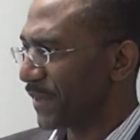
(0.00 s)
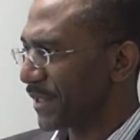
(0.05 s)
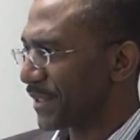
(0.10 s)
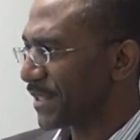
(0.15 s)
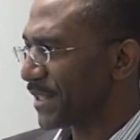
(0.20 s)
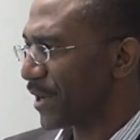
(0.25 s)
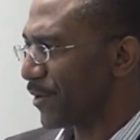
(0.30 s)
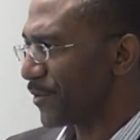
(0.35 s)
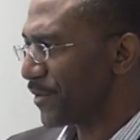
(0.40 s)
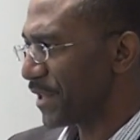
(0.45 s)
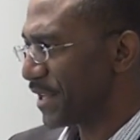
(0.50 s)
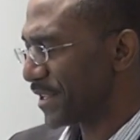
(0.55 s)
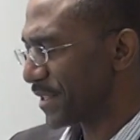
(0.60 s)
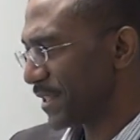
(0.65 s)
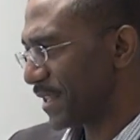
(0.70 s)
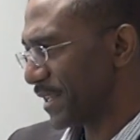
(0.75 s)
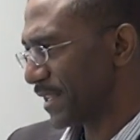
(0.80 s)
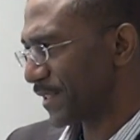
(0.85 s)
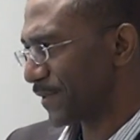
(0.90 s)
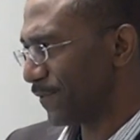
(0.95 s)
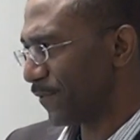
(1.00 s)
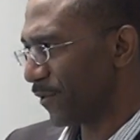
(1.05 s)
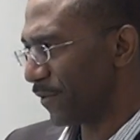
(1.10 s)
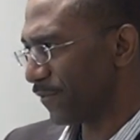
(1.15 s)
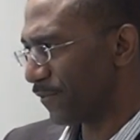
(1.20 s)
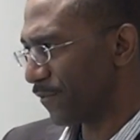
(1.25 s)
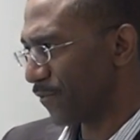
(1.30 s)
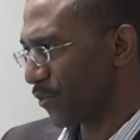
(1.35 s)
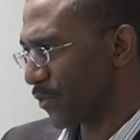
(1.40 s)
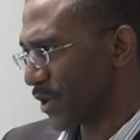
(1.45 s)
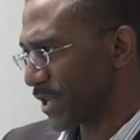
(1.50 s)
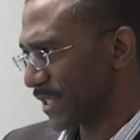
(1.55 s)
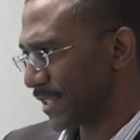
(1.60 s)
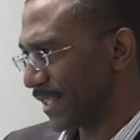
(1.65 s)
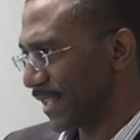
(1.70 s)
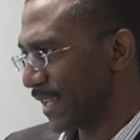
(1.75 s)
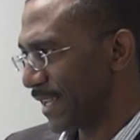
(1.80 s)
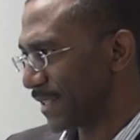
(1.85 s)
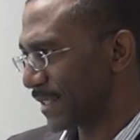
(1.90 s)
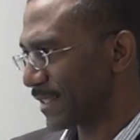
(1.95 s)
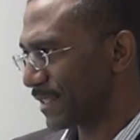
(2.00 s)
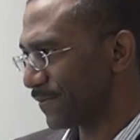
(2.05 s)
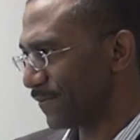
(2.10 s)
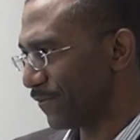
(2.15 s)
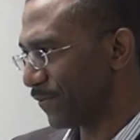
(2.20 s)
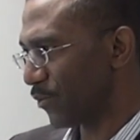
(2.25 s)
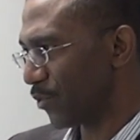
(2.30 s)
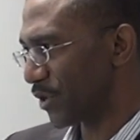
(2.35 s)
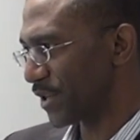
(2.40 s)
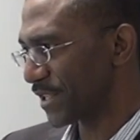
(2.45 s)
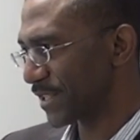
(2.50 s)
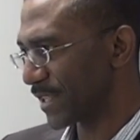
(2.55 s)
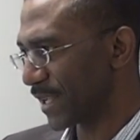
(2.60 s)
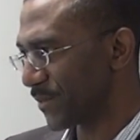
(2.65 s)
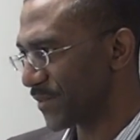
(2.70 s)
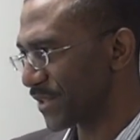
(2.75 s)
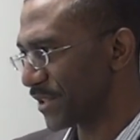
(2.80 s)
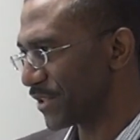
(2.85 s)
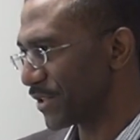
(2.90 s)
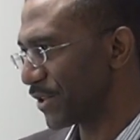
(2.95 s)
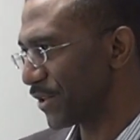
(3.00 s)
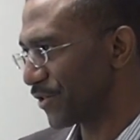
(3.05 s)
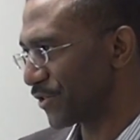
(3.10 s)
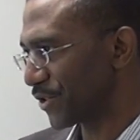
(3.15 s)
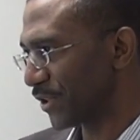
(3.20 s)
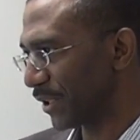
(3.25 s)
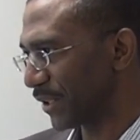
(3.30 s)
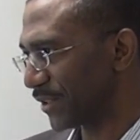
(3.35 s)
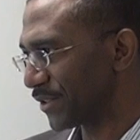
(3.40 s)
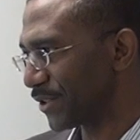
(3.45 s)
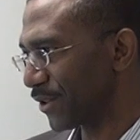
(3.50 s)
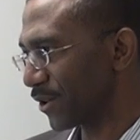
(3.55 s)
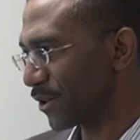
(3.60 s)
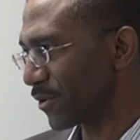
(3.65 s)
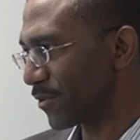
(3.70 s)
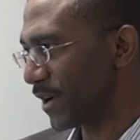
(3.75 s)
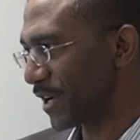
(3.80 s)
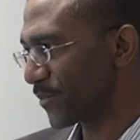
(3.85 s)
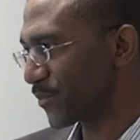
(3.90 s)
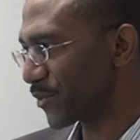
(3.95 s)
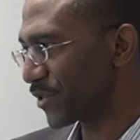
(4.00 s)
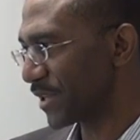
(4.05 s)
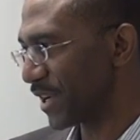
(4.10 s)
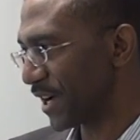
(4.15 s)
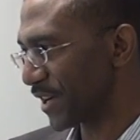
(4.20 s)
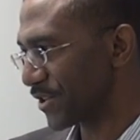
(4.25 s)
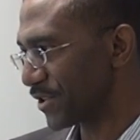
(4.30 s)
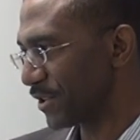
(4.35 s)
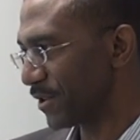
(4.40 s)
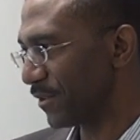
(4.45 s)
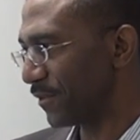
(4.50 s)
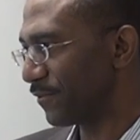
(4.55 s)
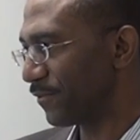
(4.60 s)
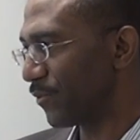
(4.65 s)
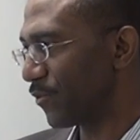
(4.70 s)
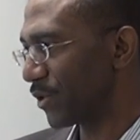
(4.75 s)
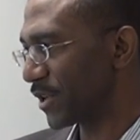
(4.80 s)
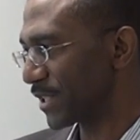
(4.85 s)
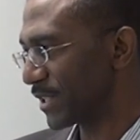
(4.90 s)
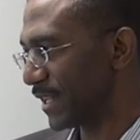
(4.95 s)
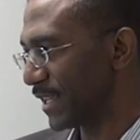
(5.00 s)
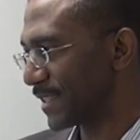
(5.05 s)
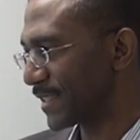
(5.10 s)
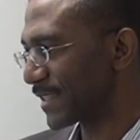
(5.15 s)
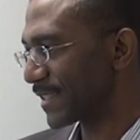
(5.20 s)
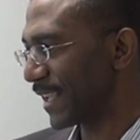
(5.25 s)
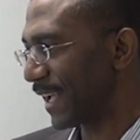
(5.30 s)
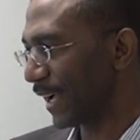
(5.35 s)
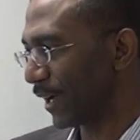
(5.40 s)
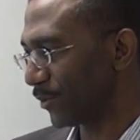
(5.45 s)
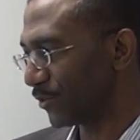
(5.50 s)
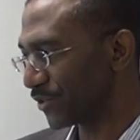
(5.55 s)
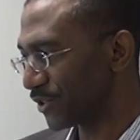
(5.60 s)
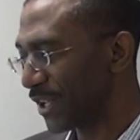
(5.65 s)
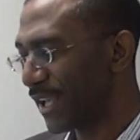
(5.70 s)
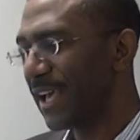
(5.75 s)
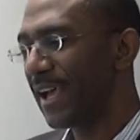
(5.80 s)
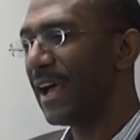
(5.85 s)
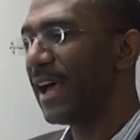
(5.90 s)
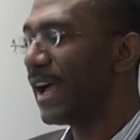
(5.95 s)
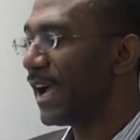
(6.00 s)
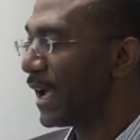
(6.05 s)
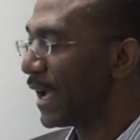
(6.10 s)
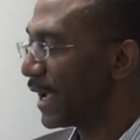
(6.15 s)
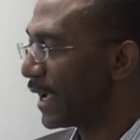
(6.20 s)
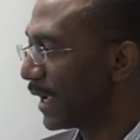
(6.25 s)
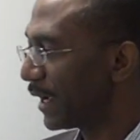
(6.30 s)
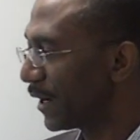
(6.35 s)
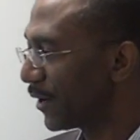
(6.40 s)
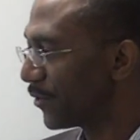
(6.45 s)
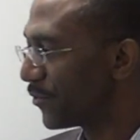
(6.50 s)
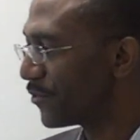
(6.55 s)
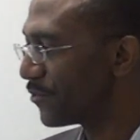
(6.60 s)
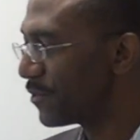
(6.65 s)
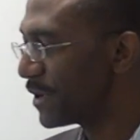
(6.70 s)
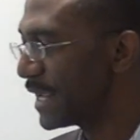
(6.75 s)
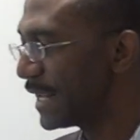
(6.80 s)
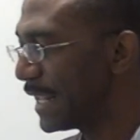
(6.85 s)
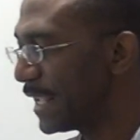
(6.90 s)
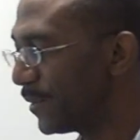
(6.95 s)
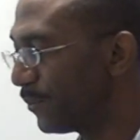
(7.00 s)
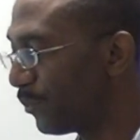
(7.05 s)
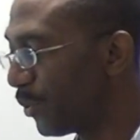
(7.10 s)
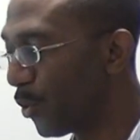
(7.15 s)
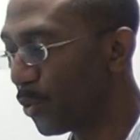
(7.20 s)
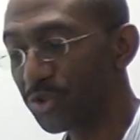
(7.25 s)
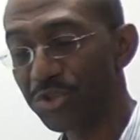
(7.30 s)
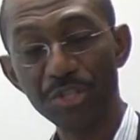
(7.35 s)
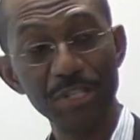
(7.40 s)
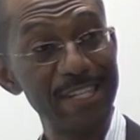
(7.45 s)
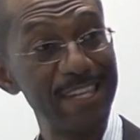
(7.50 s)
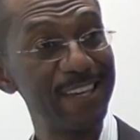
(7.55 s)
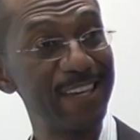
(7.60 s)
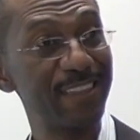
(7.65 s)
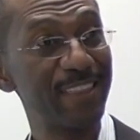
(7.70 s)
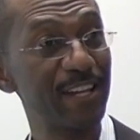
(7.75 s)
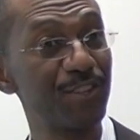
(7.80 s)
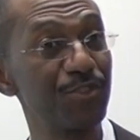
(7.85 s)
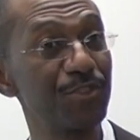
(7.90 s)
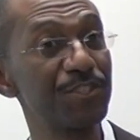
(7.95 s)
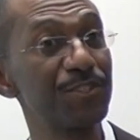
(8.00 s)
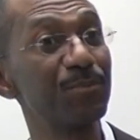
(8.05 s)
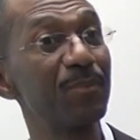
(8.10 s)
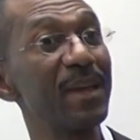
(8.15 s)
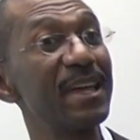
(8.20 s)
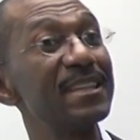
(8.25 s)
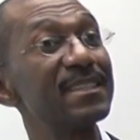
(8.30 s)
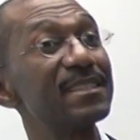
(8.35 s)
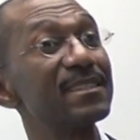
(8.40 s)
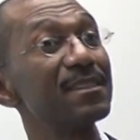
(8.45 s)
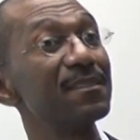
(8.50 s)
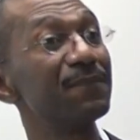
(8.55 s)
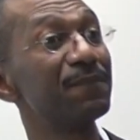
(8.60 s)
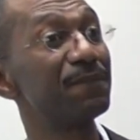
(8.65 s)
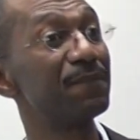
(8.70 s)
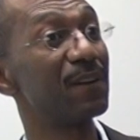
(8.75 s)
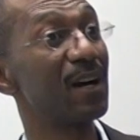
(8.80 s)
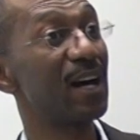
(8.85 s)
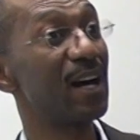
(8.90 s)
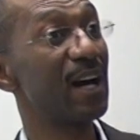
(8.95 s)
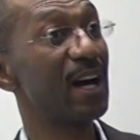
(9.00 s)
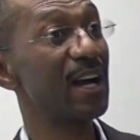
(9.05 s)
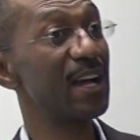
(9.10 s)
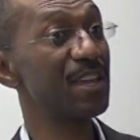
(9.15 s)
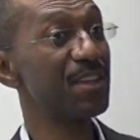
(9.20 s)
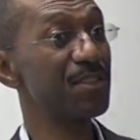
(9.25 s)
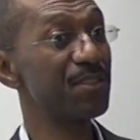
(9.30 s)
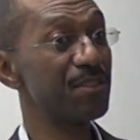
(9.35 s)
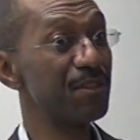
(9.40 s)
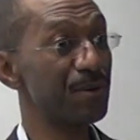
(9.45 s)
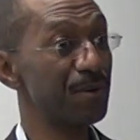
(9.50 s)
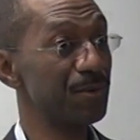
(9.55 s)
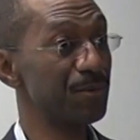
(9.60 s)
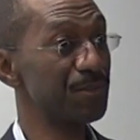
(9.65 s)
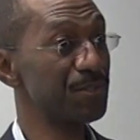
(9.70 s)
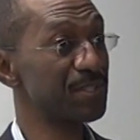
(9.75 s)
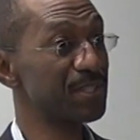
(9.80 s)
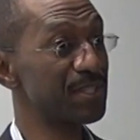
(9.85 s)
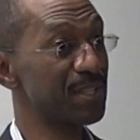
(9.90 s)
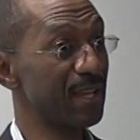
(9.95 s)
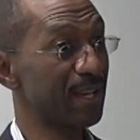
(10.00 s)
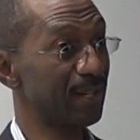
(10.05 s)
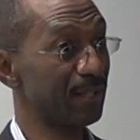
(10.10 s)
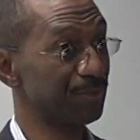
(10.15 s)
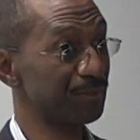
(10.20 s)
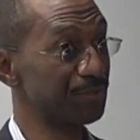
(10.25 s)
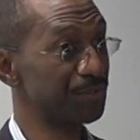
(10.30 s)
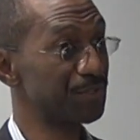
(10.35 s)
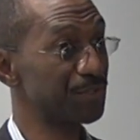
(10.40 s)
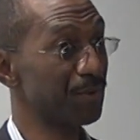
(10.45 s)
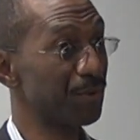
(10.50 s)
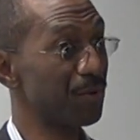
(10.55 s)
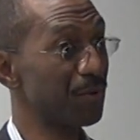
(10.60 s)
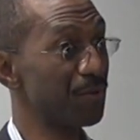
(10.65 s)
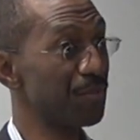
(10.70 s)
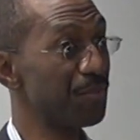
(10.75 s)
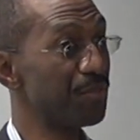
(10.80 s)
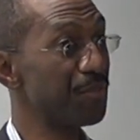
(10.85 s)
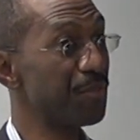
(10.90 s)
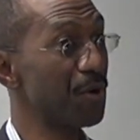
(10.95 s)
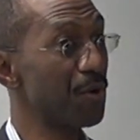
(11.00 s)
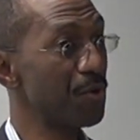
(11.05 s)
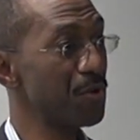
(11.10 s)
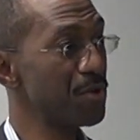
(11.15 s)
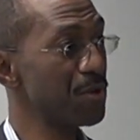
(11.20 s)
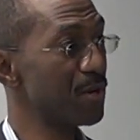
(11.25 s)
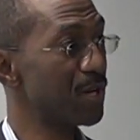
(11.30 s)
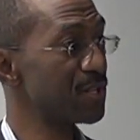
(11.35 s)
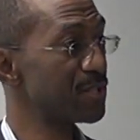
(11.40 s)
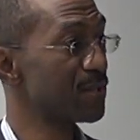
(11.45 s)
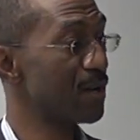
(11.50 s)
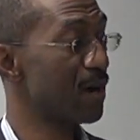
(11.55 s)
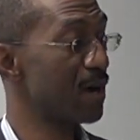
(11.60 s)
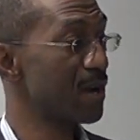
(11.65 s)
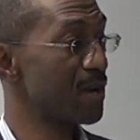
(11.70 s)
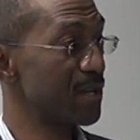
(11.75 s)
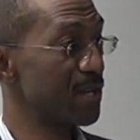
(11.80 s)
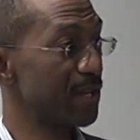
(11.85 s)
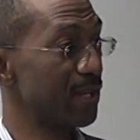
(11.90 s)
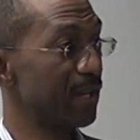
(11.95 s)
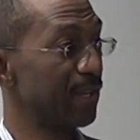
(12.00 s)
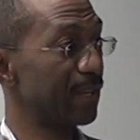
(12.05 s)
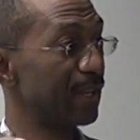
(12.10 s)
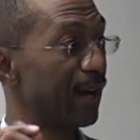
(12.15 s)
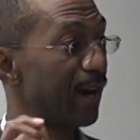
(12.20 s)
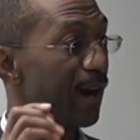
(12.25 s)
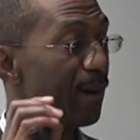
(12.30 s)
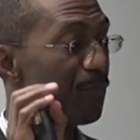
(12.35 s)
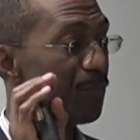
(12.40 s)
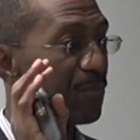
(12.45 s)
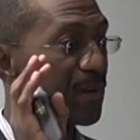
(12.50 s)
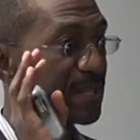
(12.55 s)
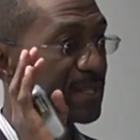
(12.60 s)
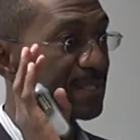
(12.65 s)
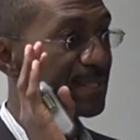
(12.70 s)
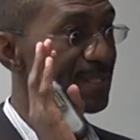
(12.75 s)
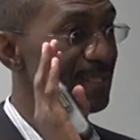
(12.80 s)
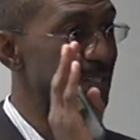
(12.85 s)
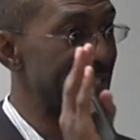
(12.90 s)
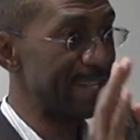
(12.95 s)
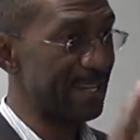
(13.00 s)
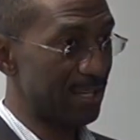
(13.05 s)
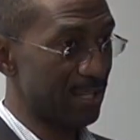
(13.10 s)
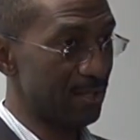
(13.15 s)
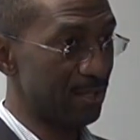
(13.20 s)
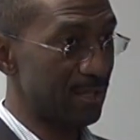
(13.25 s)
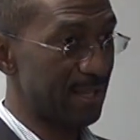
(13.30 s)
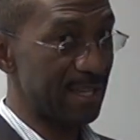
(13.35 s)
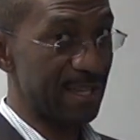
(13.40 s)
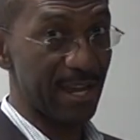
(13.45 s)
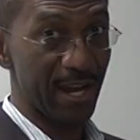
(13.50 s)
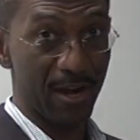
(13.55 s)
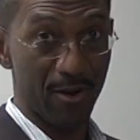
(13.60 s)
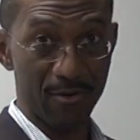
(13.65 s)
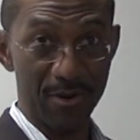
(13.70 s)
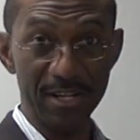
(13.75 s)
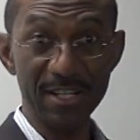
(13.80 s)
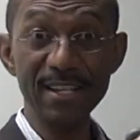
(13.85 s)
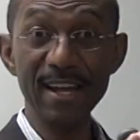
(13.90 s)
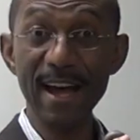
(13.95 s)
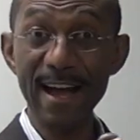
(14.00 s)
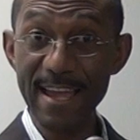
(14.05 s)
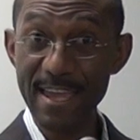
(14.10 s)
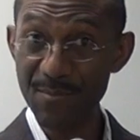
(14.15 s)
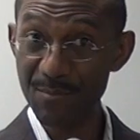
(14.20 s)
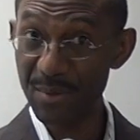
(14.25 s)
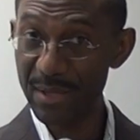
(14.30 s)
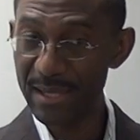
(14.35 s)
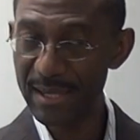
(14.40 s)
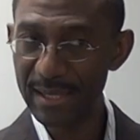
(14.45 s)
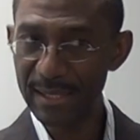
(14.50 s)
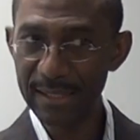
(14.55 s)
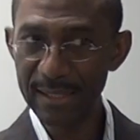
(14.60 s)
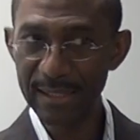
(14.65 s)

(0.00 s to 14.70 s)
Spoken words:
So this is for voiceless voice substitution, so correct production of voiceless sounds. Really important here that you specify those sounds. So although you're targeting a particular error type,